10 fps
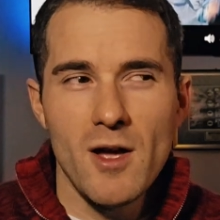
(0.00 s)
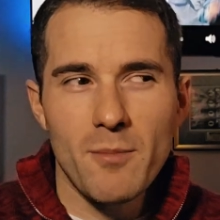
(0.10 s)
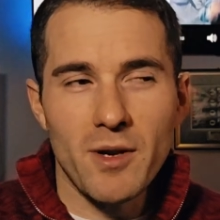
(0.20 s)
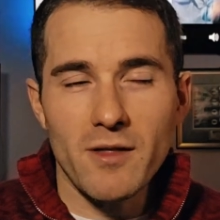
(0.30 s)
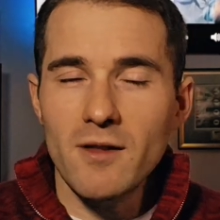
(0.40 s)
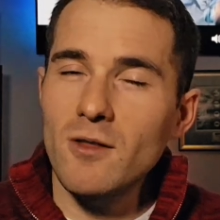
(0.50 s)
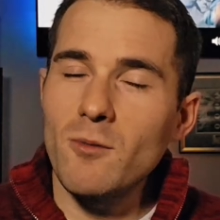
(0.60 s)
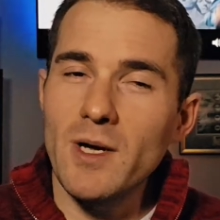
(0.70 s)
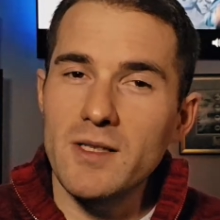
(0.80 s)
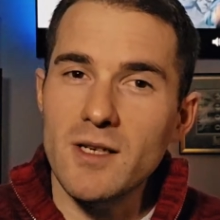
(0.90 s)
But I think the
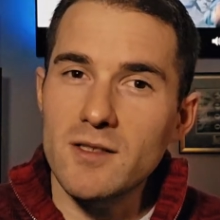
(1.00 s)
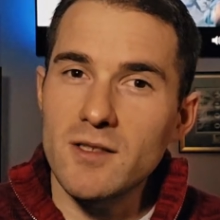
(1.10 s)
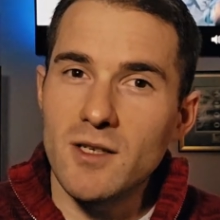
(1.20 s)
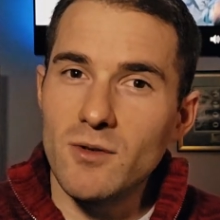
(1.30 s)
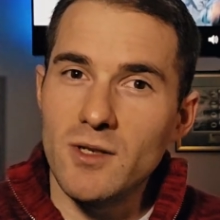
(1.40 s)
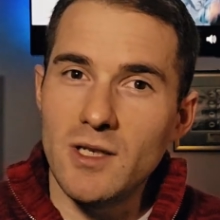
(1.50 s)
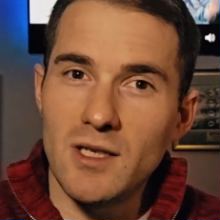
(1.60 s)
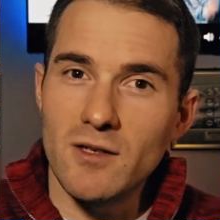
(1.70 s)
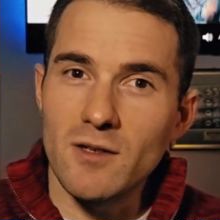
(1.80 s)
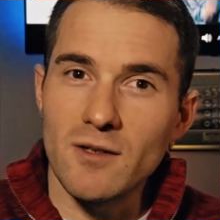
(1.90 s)
way it's executed
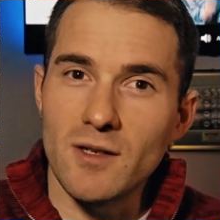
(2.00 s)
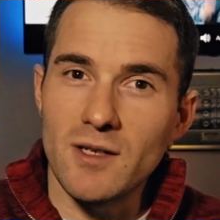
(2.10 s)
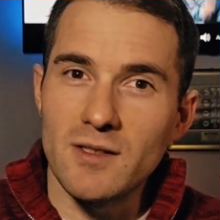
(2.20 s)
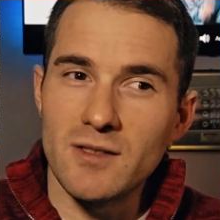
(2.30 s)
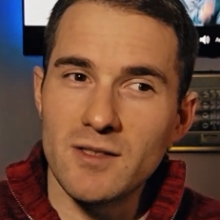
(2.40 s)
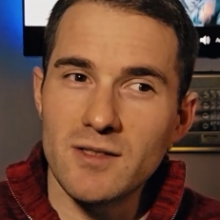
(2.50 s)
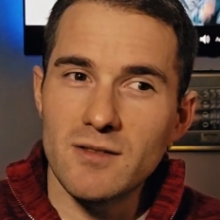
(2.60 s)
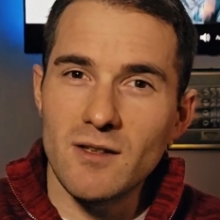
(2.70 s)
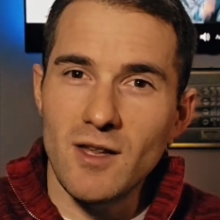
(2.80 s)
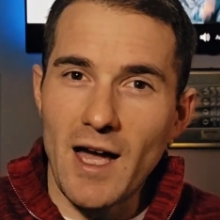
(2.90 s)
here, it just
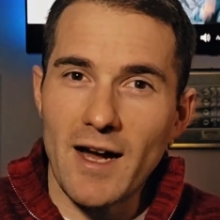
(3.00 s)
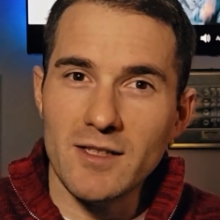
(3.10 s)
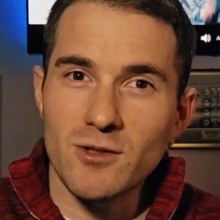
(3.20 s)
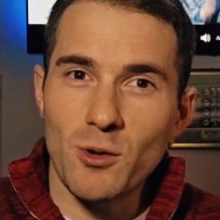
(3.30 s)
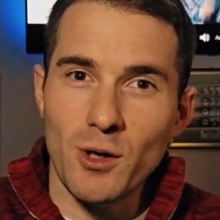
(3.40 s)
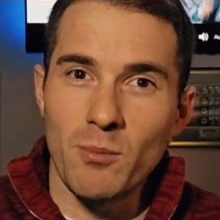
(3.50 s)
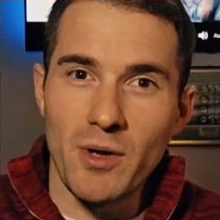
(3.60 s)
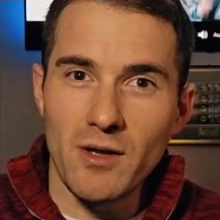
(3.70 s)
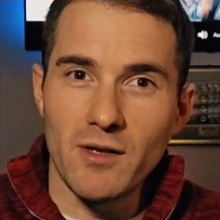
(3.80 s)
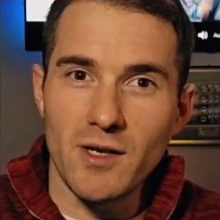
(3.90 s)
lacks
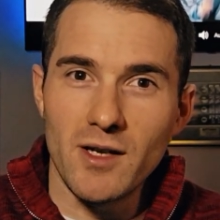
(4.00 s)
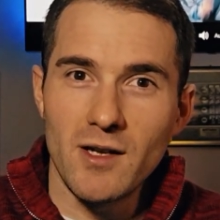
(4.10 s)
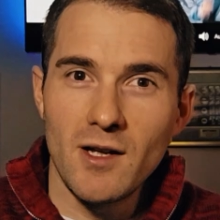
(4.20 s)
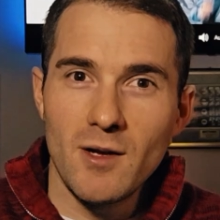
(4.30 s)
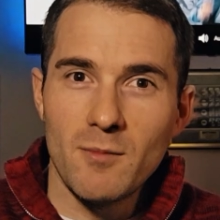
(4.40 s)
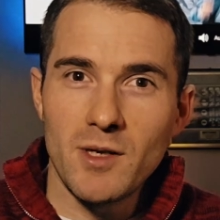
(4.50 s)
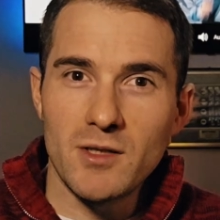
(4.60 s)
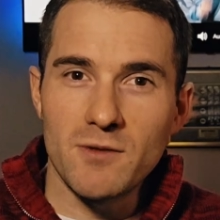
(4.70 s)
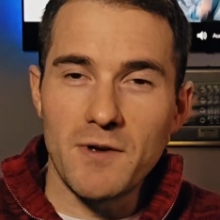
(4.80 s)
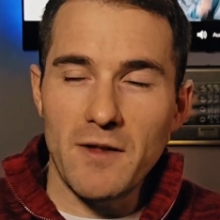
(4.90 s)
credibility because
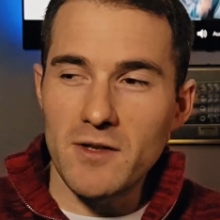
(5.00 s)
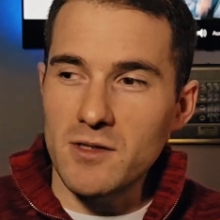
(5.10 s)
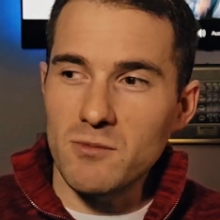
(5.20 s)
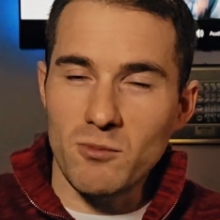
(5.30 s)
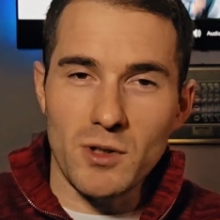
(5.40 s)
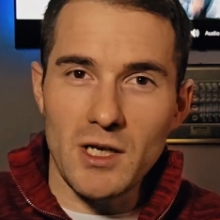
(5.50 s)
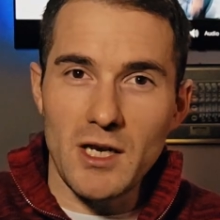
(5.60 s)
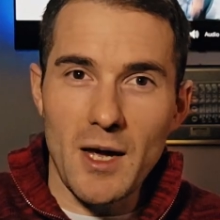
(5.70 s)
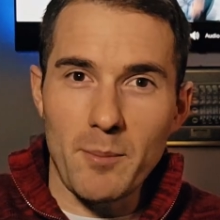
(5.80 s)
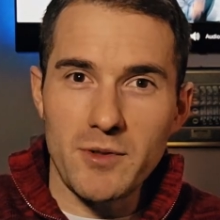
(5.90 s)
you've got this really
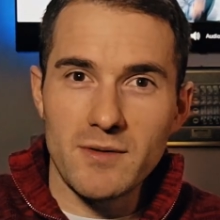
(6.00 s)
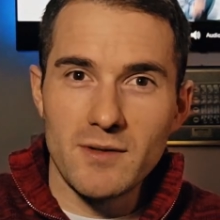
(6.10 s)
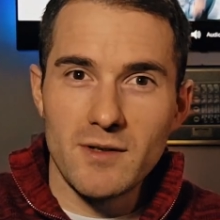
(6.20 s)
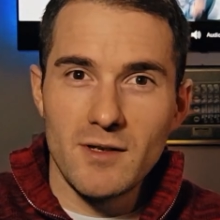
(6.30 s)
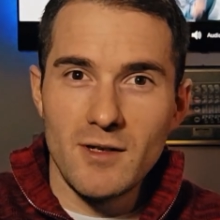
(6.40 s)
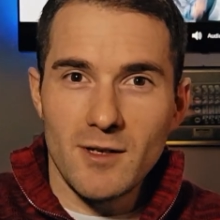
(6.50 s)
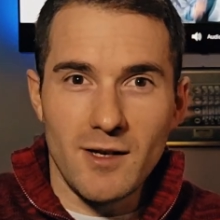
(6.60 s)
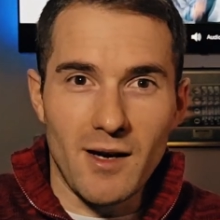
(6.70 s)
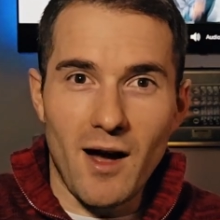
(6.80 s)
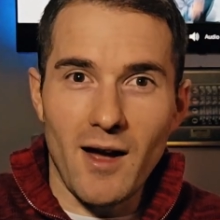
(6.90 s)
inept
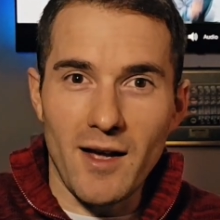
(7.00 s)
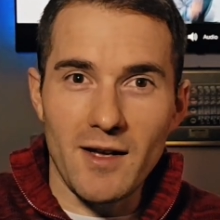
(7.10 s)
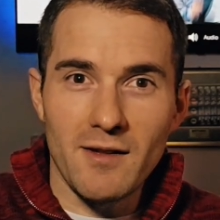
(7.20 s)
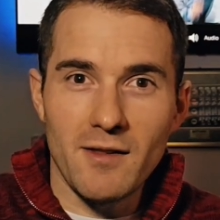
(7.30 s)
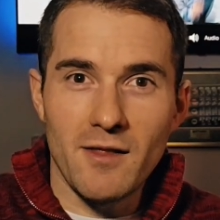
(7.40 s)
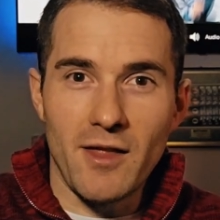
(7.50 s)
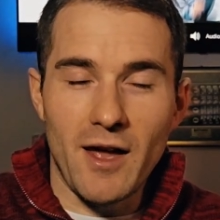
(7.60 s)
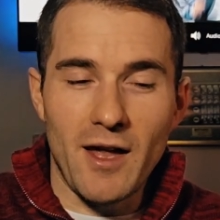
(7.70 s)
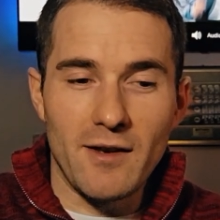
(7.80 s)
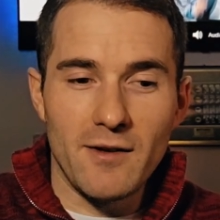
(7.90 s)
guy
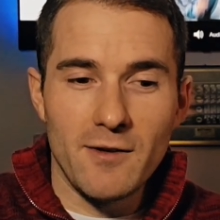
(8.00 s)
that